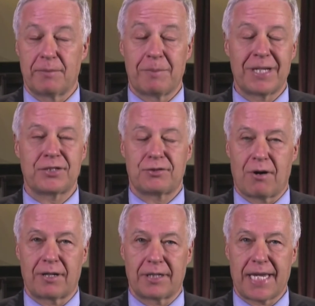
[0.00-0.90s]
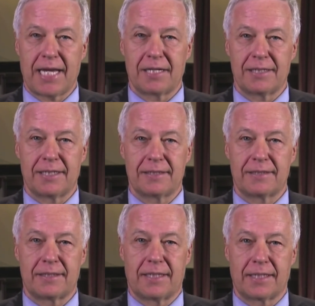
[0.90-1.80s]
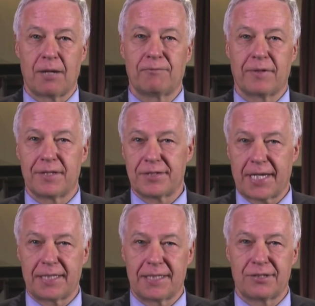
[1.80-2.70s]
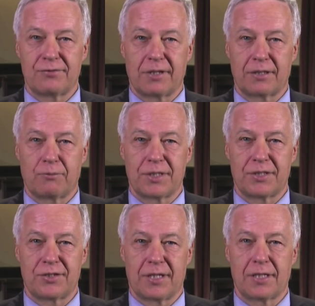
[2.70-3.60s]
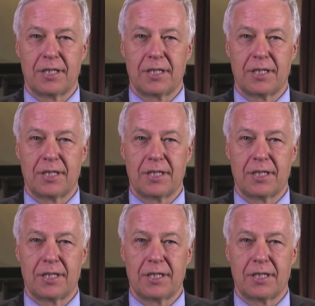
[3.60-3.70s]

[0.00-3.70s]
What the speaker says: I'm a much stronger candidate. I come from the 2nd District, which